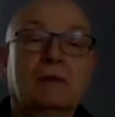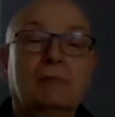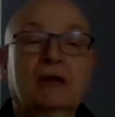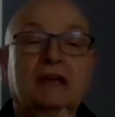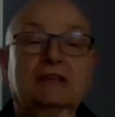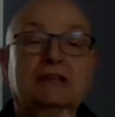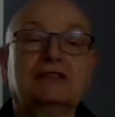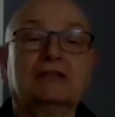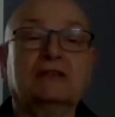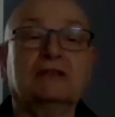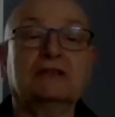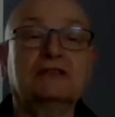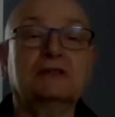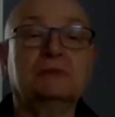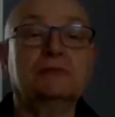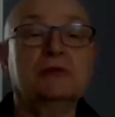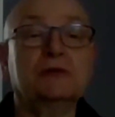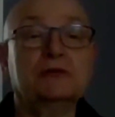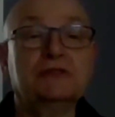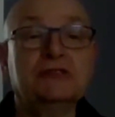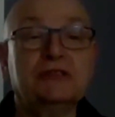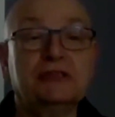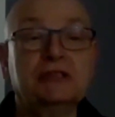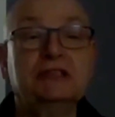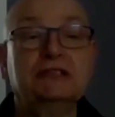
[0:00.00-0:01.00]
a massage and
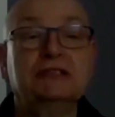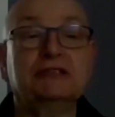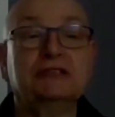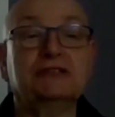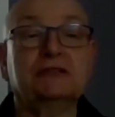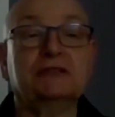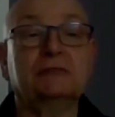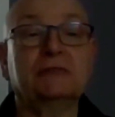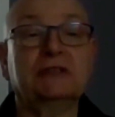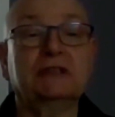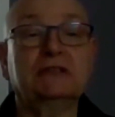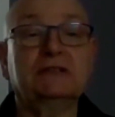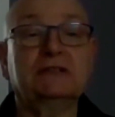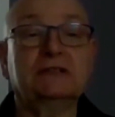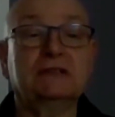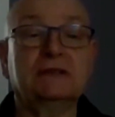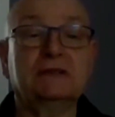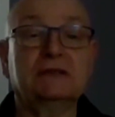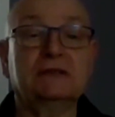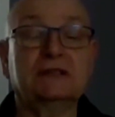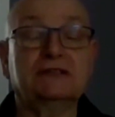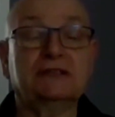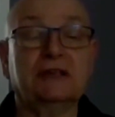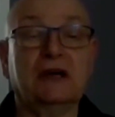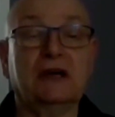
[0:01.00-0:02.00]
we're teaching somebody to
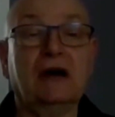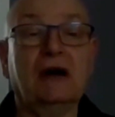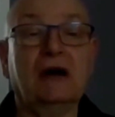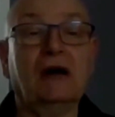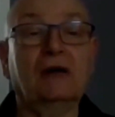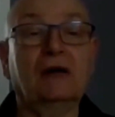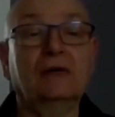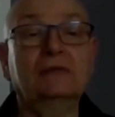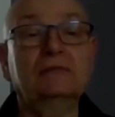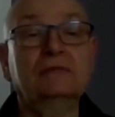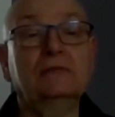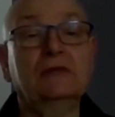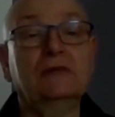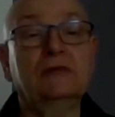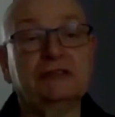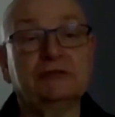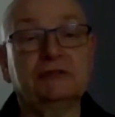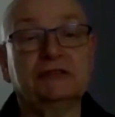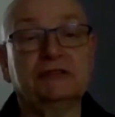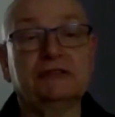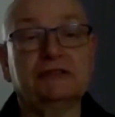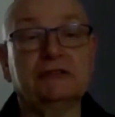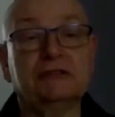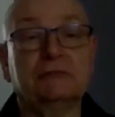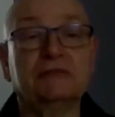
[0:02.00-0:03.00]
do this at home, which
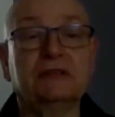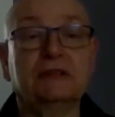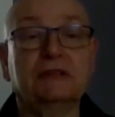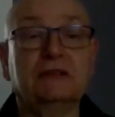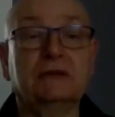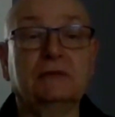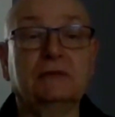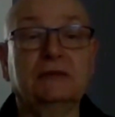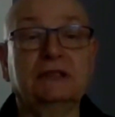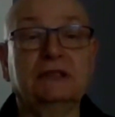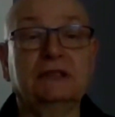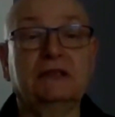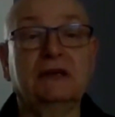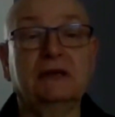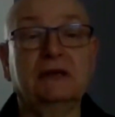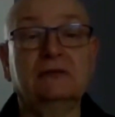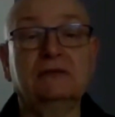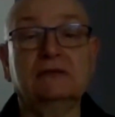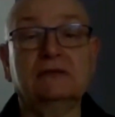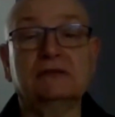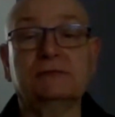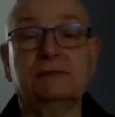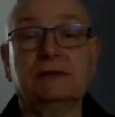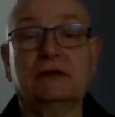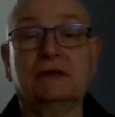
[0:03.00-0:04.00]
is something that we
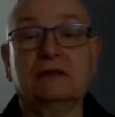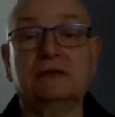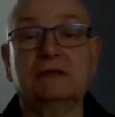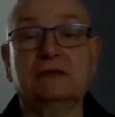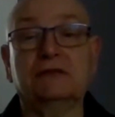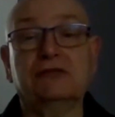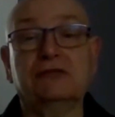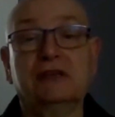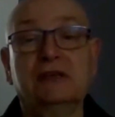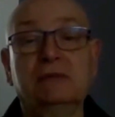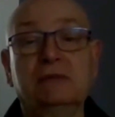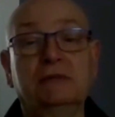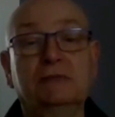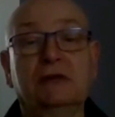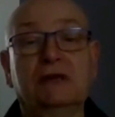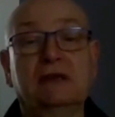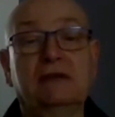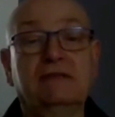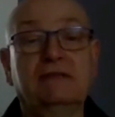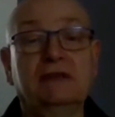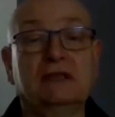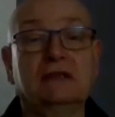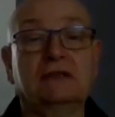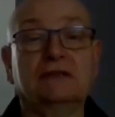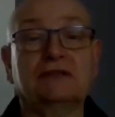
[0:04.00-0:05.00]
do as part of the treatment, we
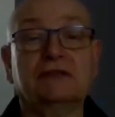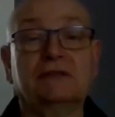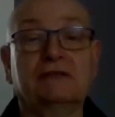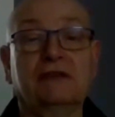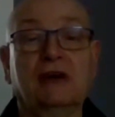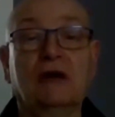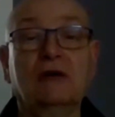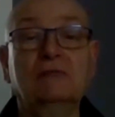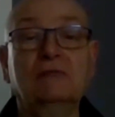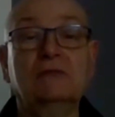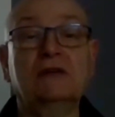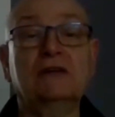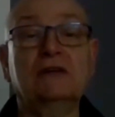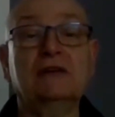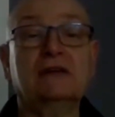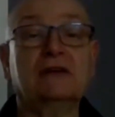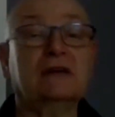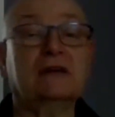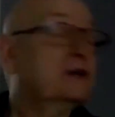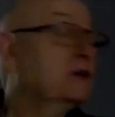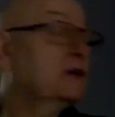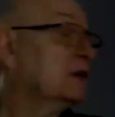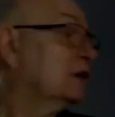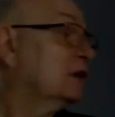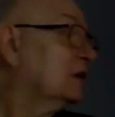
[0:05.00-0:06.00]
give you lots of
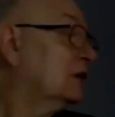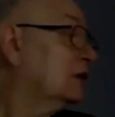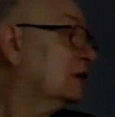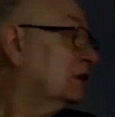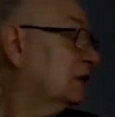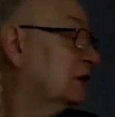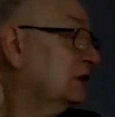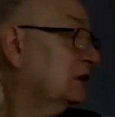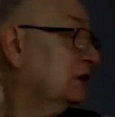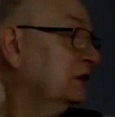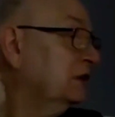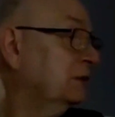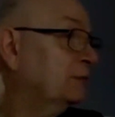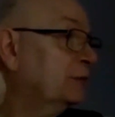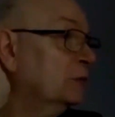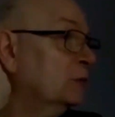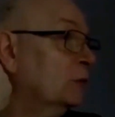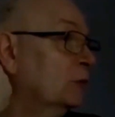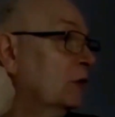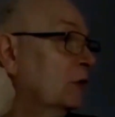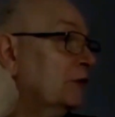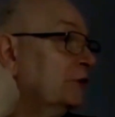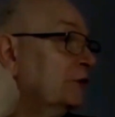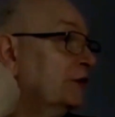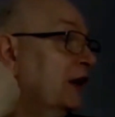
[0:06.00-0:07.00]
homework. You put
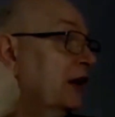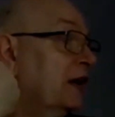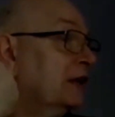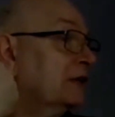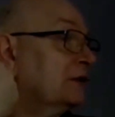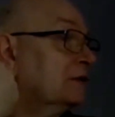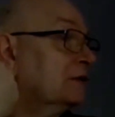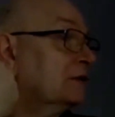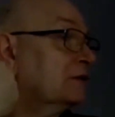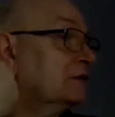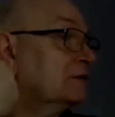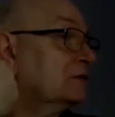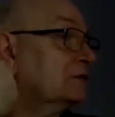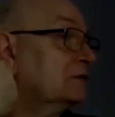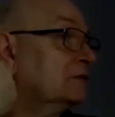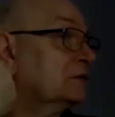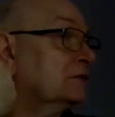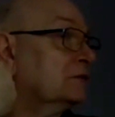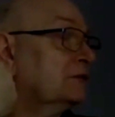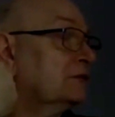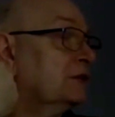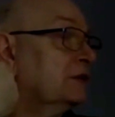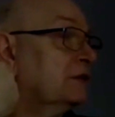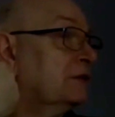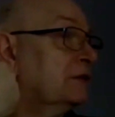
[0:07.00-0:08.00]
one hand
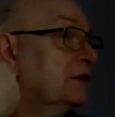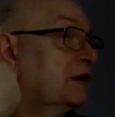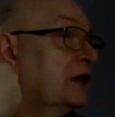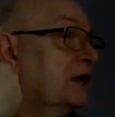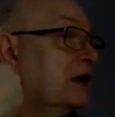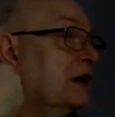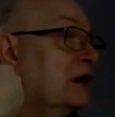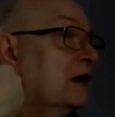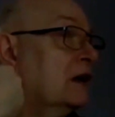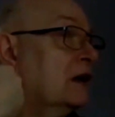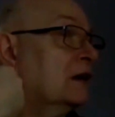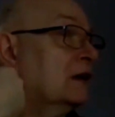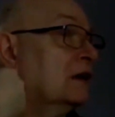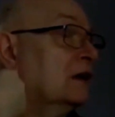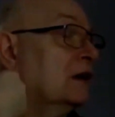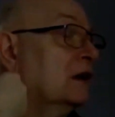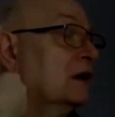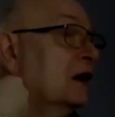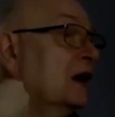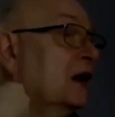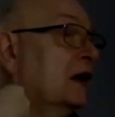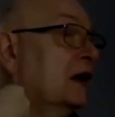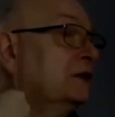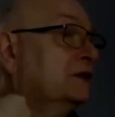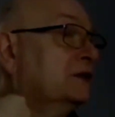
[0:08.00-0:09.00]
under your ear
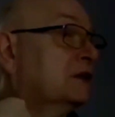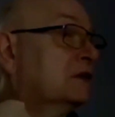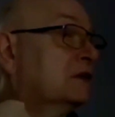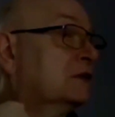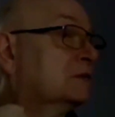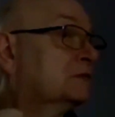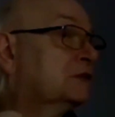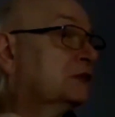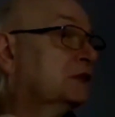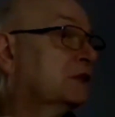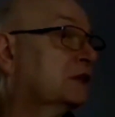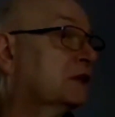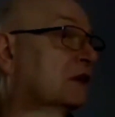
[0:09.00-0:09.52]
and you come to